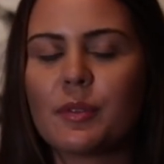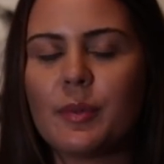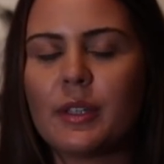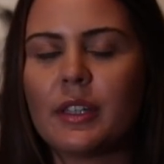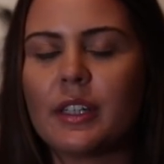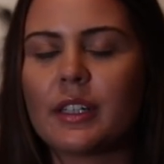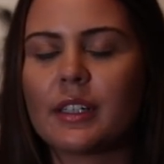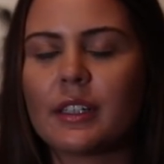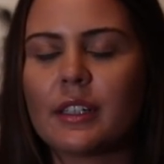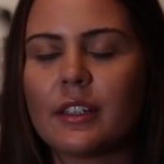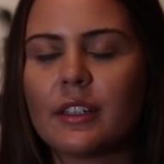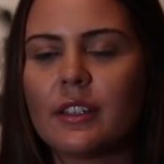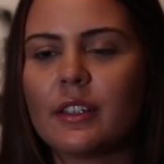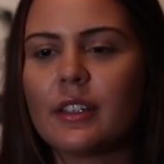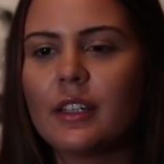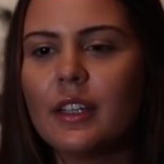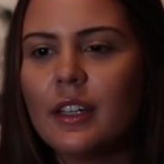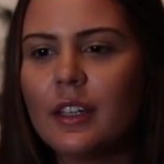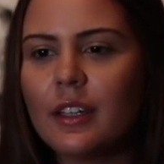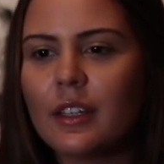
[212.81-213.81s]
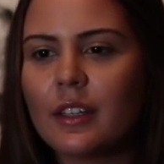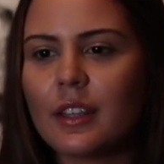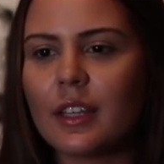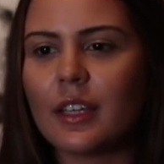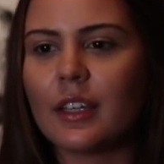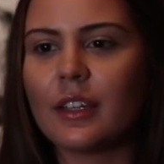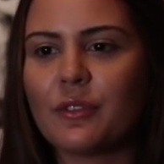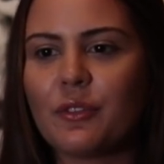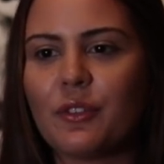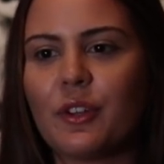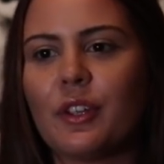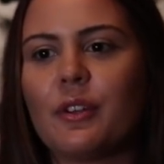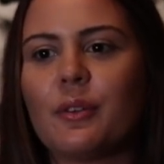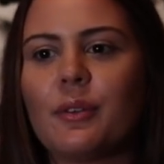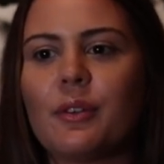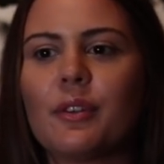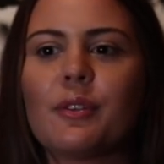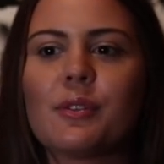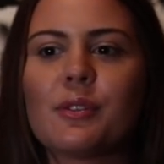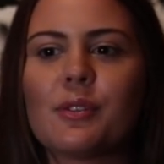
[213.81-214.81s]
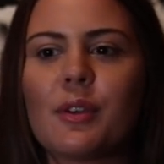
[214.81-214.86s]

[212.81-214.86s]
to be like a good thing for you, you know.